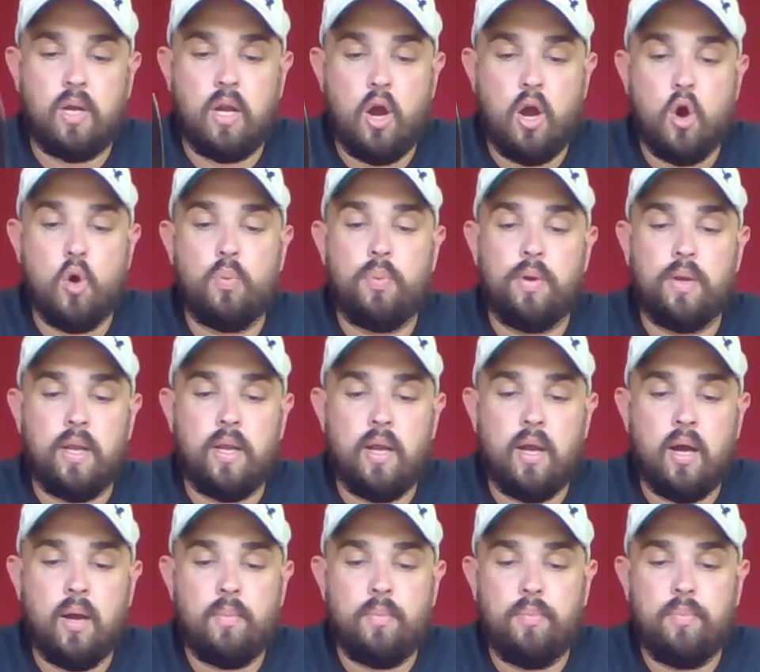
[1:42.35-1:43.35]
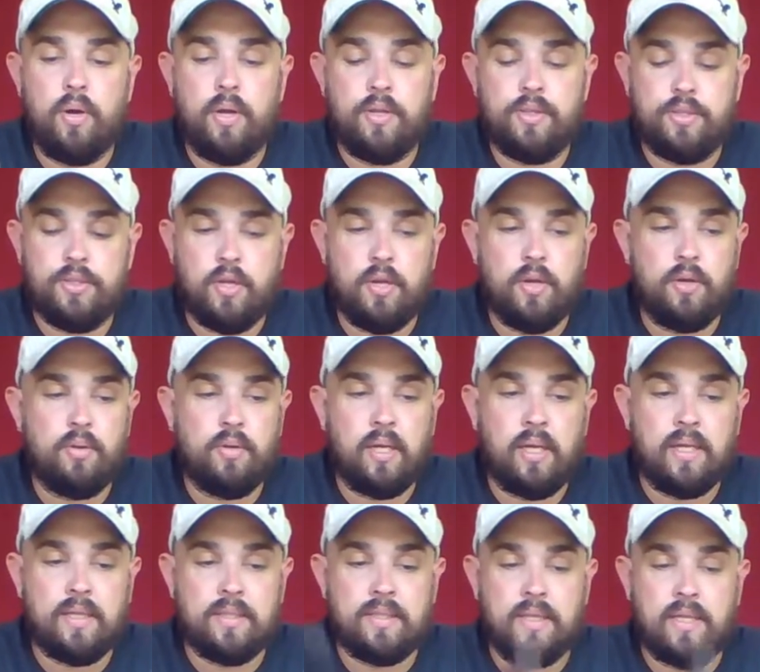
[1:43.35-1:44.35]
opened it up, but I
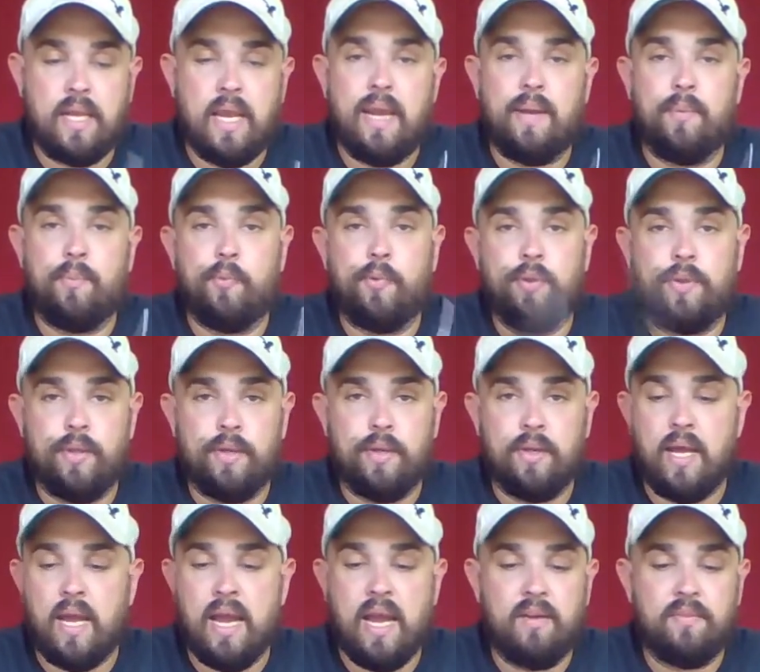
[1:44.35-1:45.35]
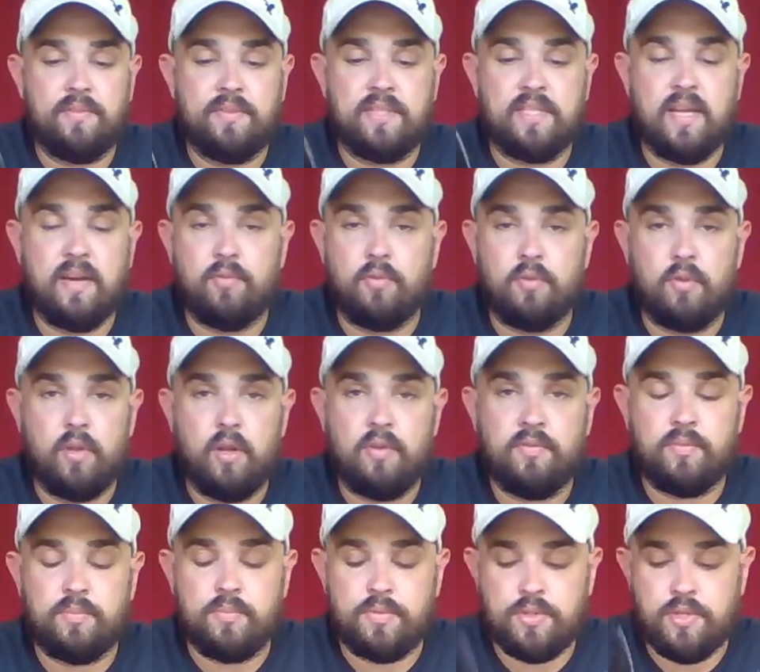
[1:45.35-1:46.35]
guess it came with it, and I have several of
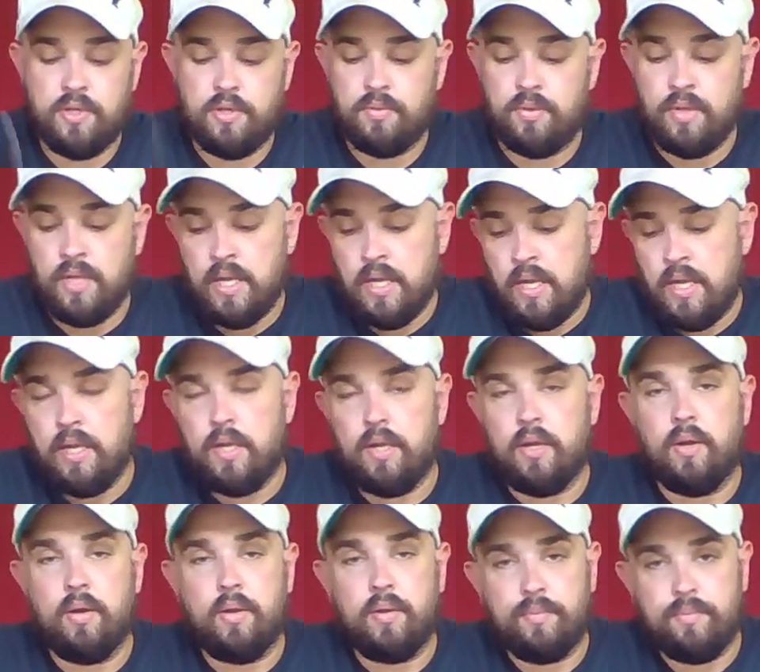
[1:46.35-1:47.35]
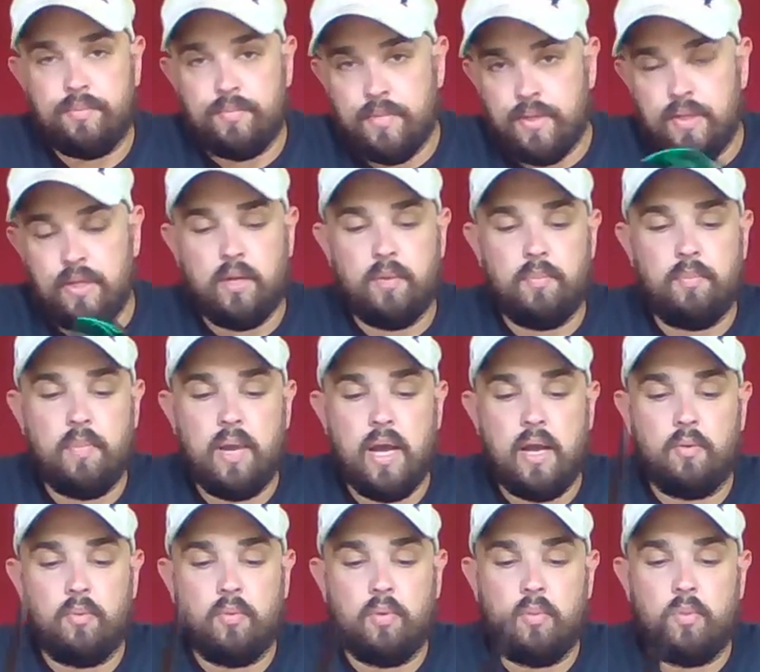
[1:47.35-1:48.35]
them, so it doesn't
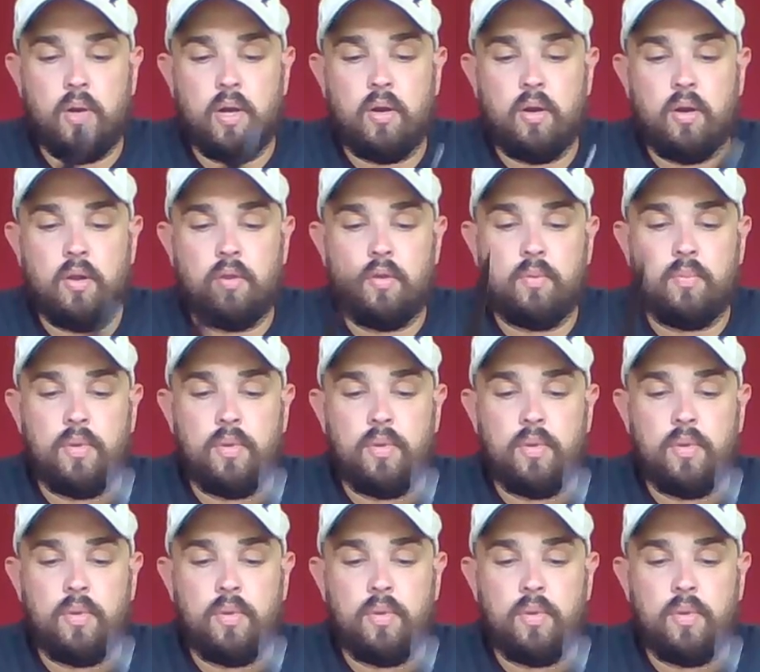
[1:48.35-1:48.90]
matter one way or another.